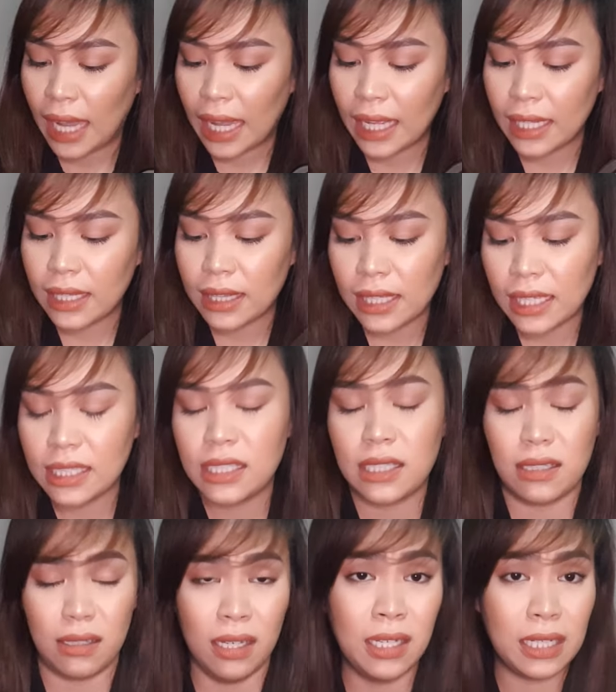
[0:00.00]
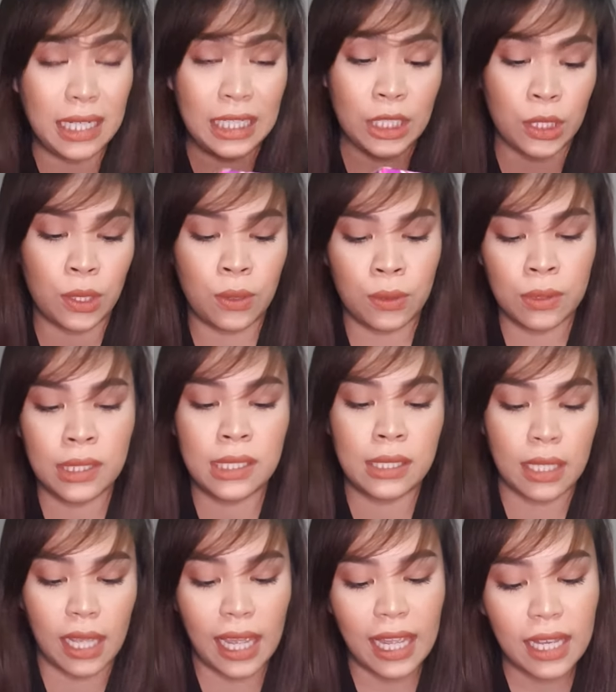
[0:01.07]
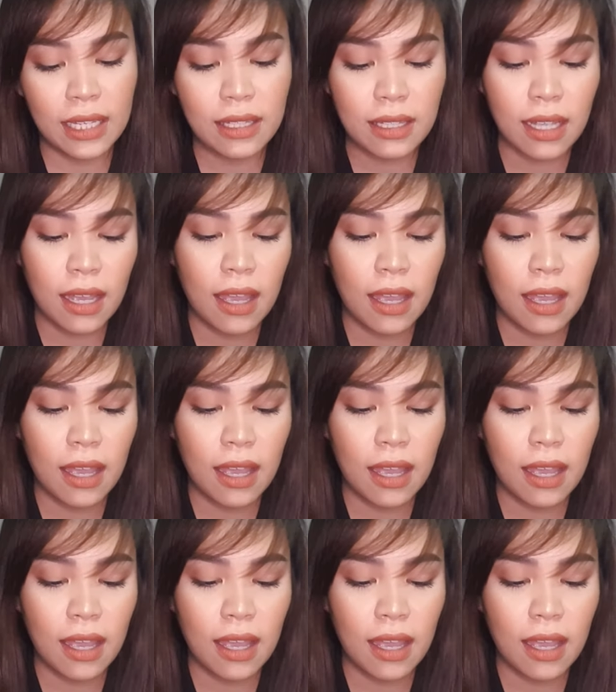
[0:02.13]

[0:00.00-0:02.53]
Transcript: And this includes 8